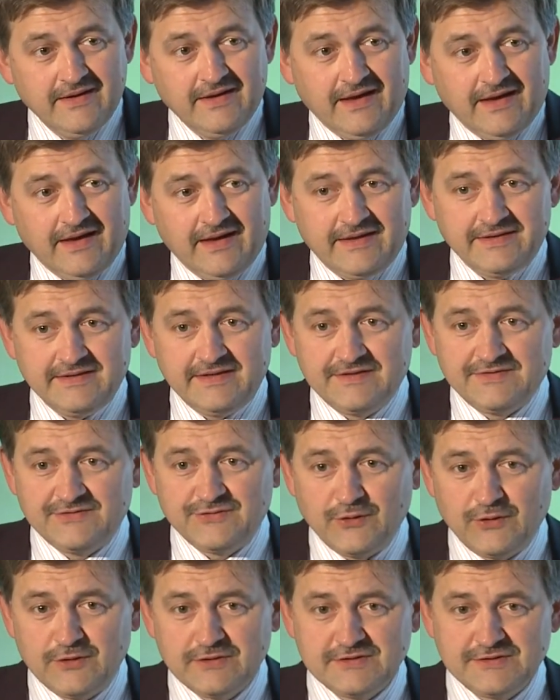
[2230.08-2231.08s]
And it's
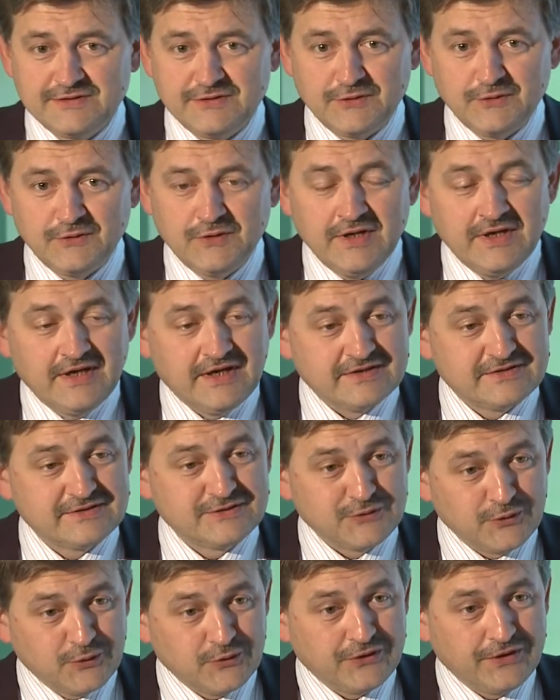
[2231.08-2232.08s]
also a
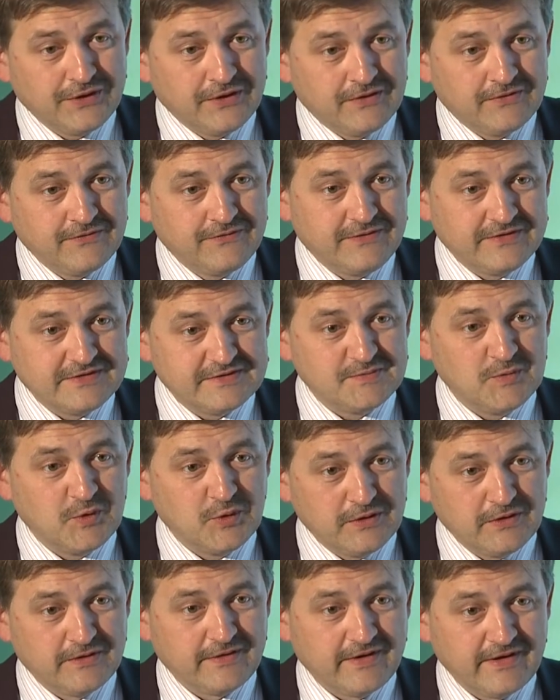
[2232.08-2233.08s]
story of a
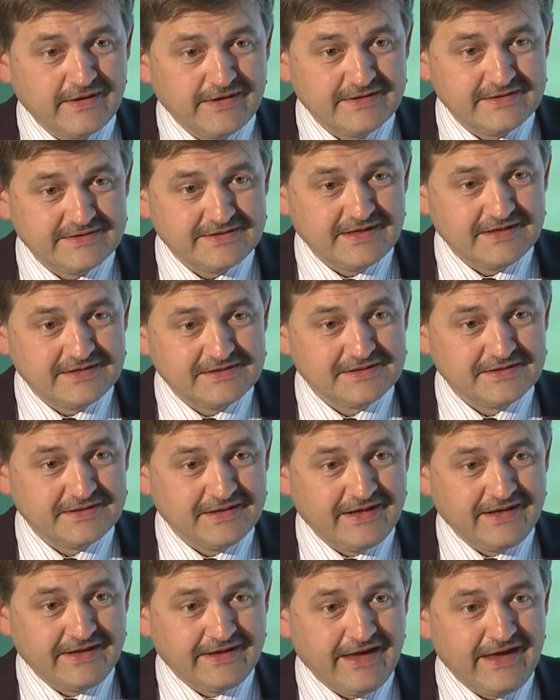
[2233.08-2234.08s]
small organization
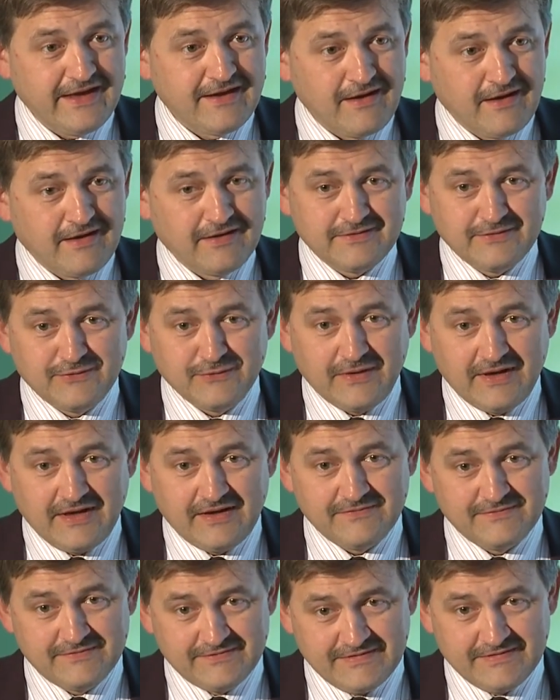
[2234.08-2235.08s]
like EGA to
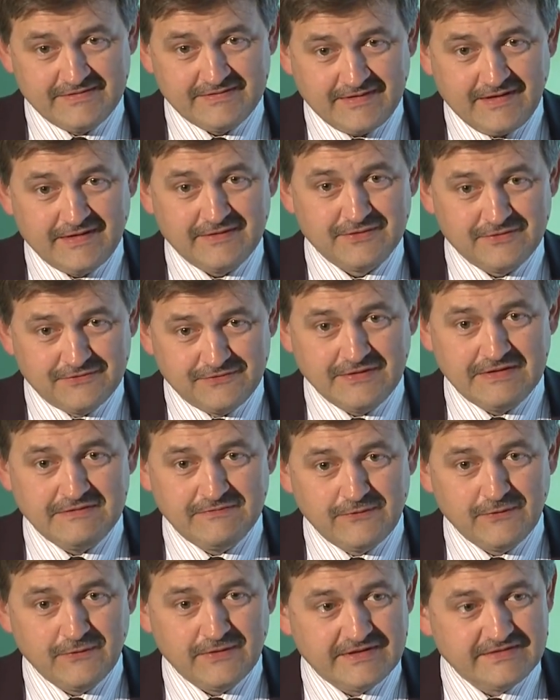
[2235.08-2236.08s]
have this kind of
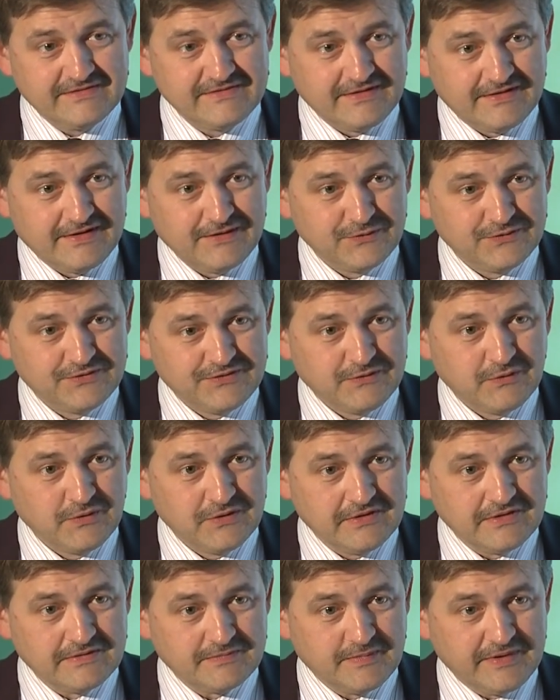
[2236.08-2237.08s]
influence around the world.